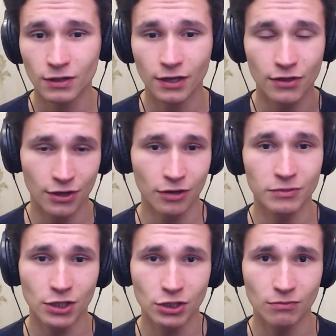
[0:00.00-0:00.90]
in the comment
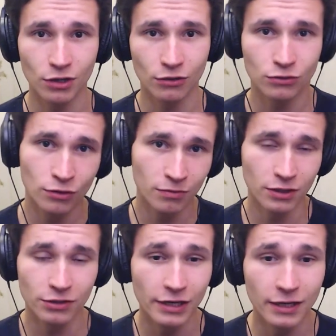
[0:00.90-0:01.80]
section below it will be
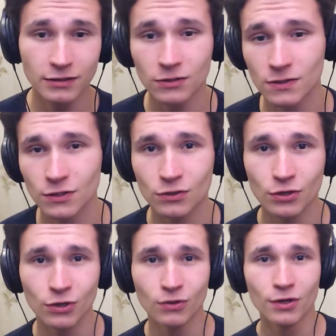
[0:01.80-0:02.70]
really interesting to
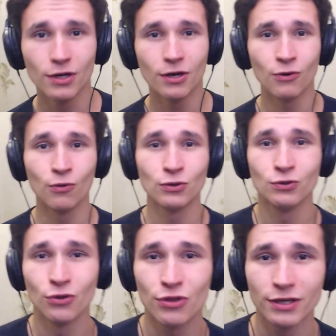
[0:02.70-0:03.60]
know what do
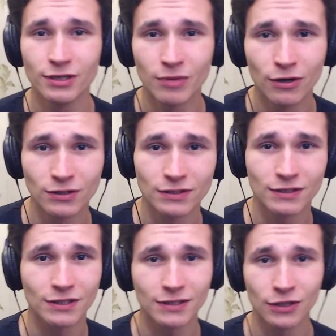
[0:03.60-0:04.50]
you think about it
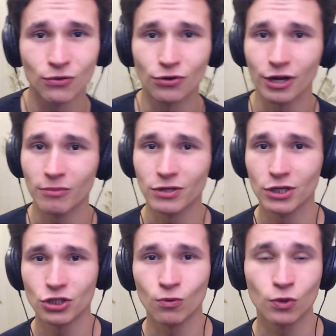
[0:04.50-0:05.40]
and your
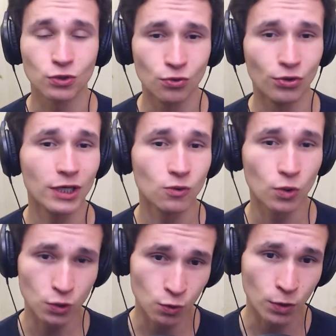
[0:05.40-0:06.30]
recommendation what to read
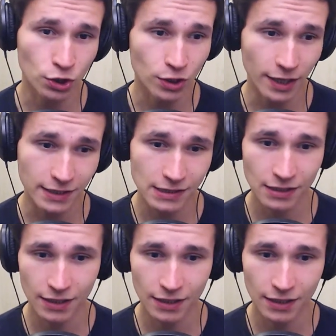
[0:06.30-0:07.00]
what to watch next